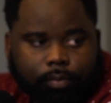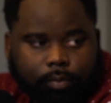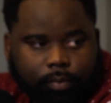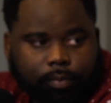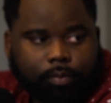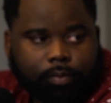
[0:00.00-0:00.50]

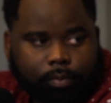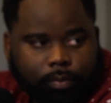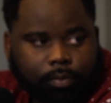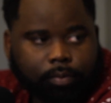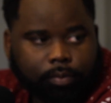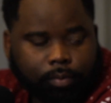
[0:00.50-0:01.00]

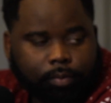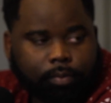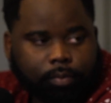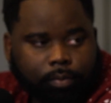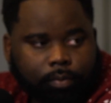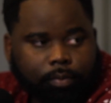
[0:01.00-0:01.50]

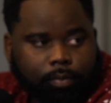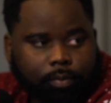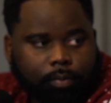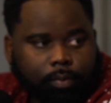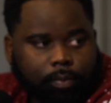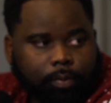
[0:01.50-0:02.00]

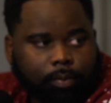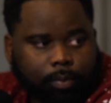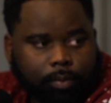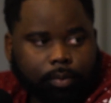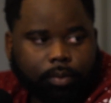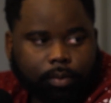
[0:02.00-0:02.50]

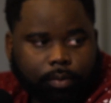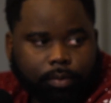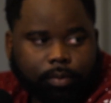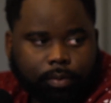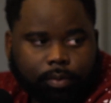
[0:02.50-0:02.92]
This person isn't speaking.